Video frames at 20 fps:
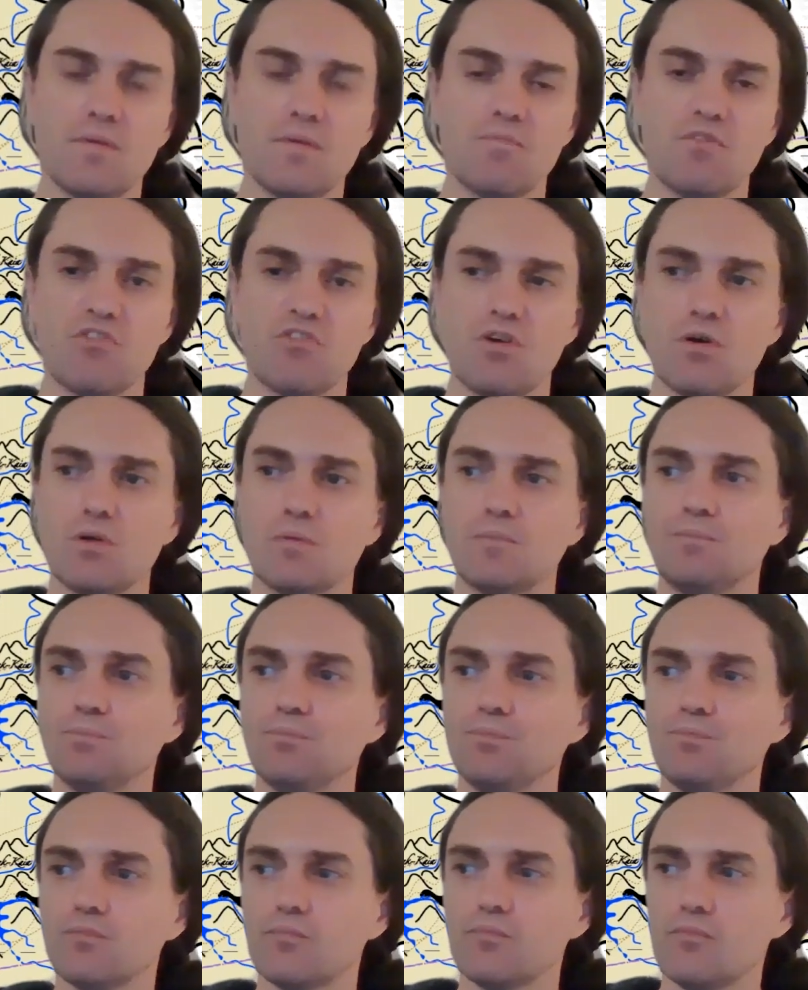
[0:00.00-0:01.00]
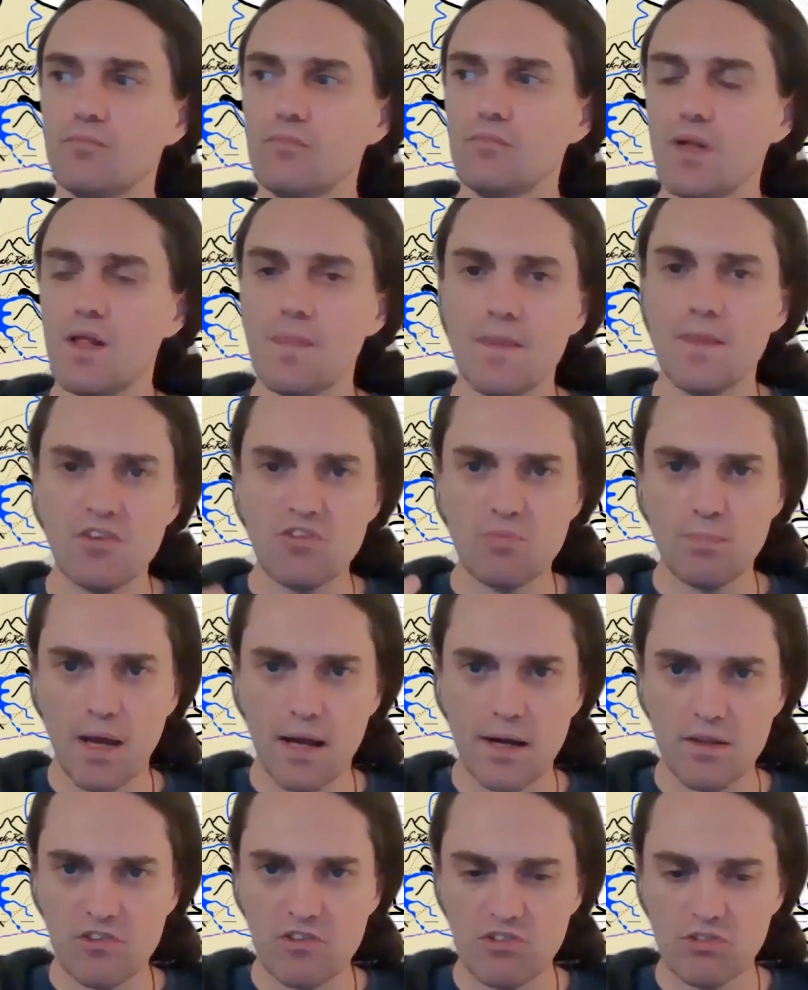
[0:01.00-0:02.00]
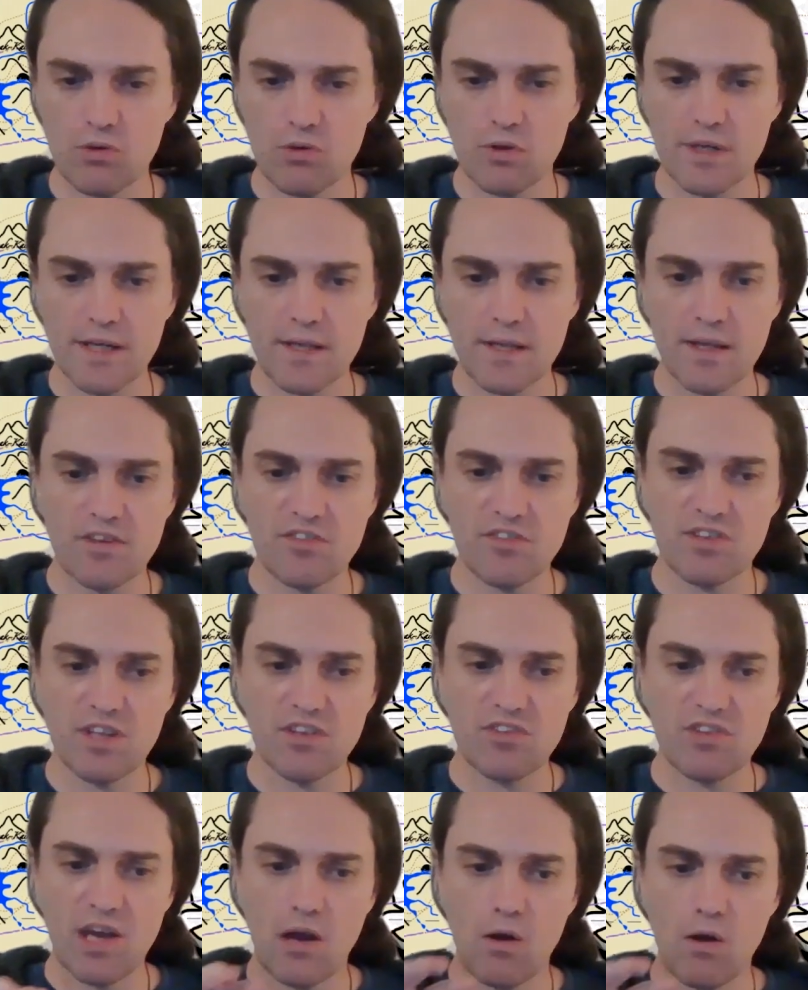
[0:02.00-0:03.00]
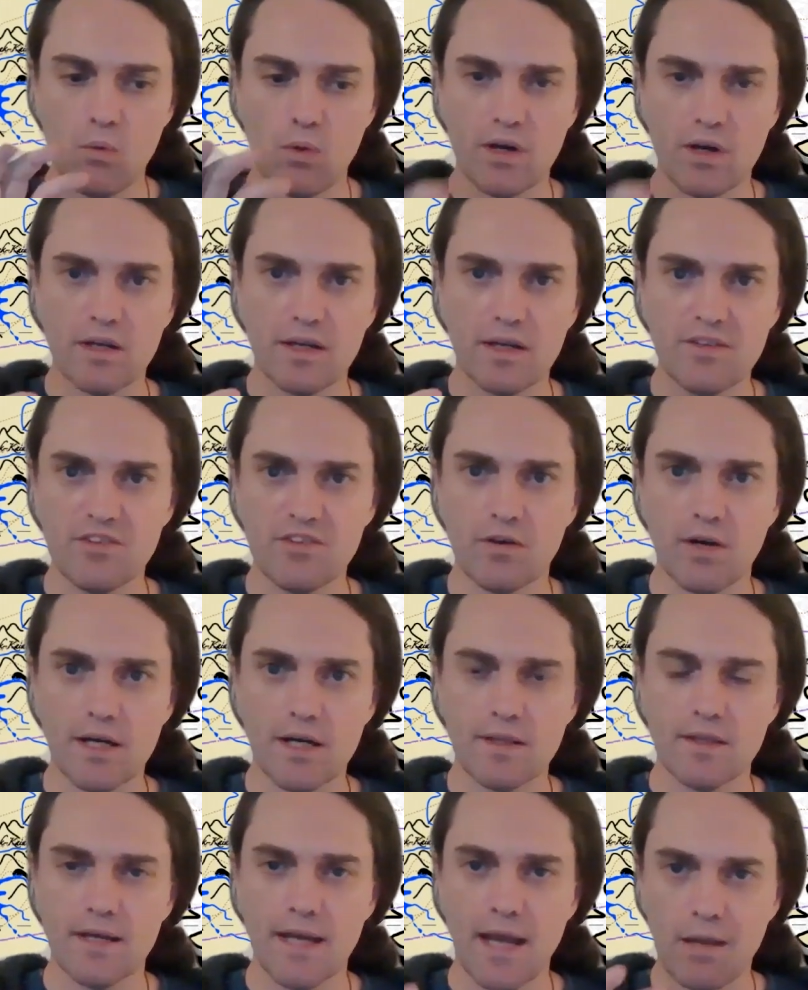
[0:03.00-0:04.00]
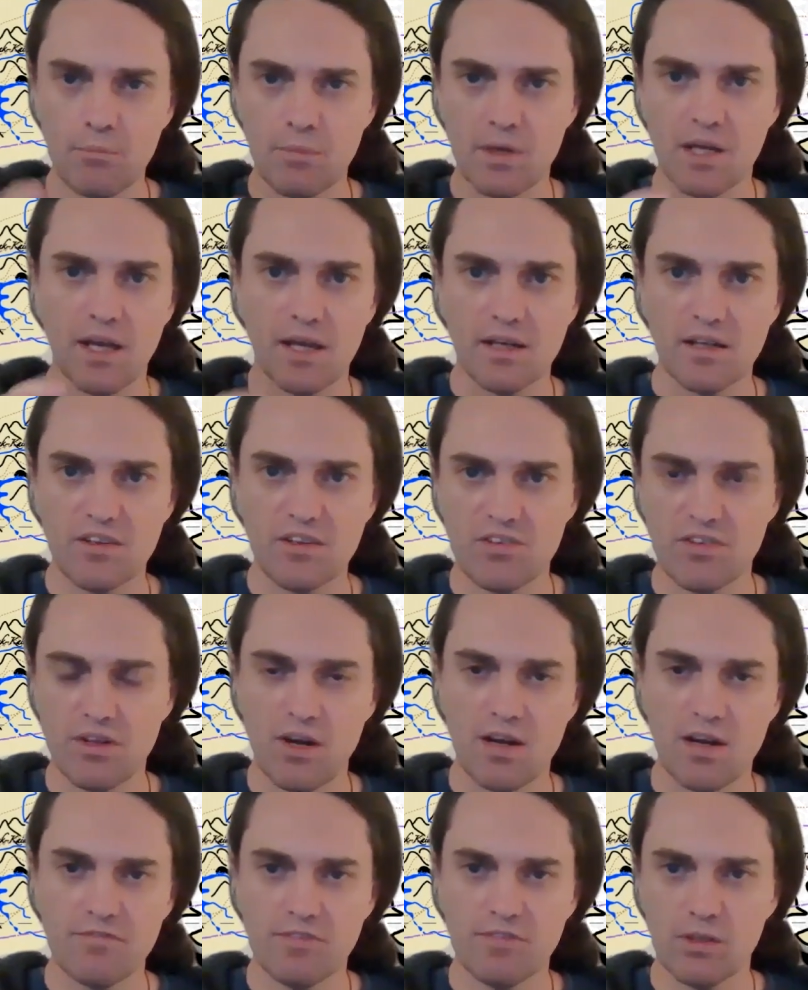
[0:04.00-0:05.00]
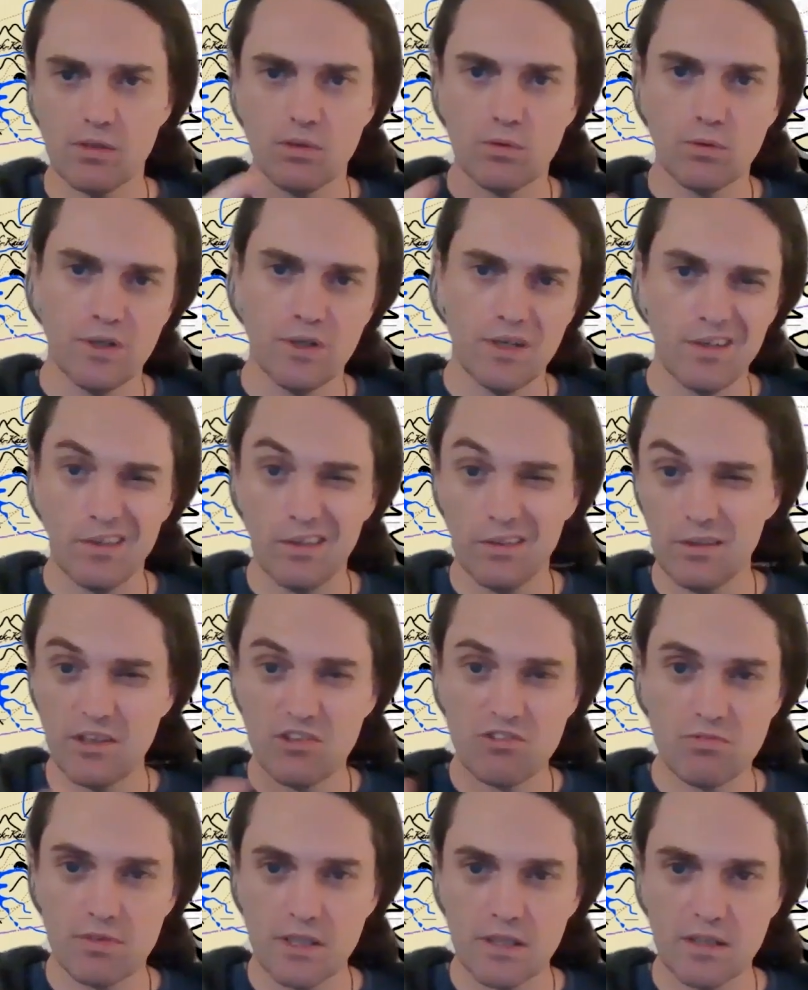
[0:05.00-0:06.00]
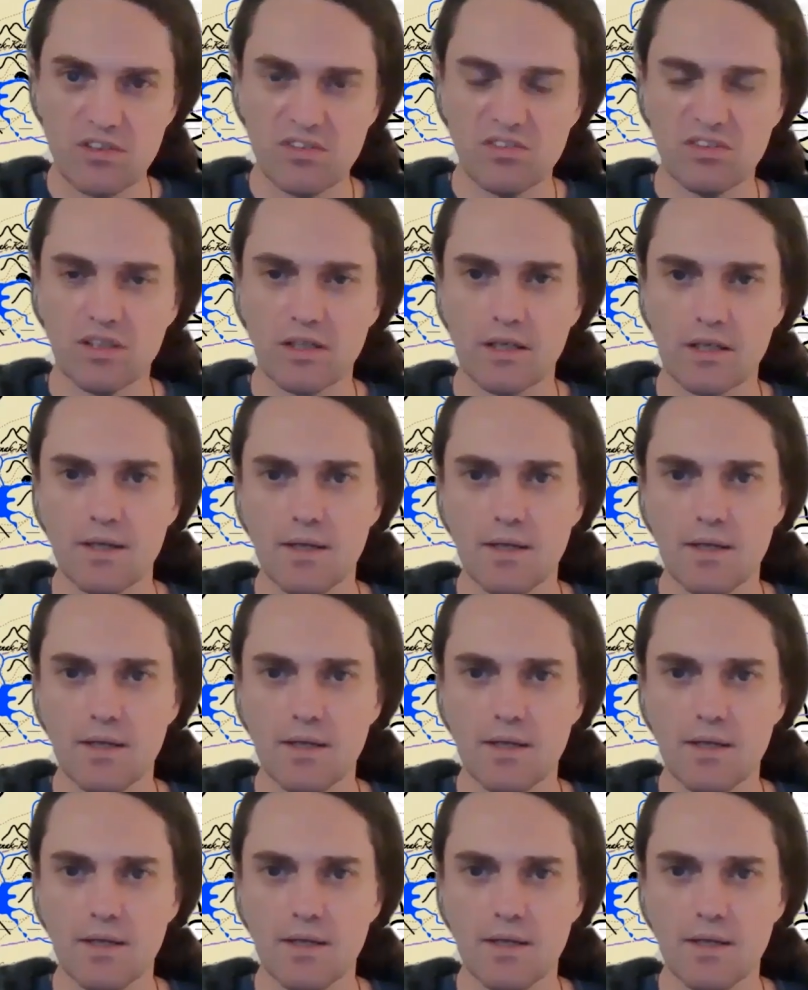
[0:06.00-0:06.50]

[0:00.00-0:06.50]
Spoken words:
So that's part of the story, and that's how I want to integrate the game mechanics that I feel are less realistic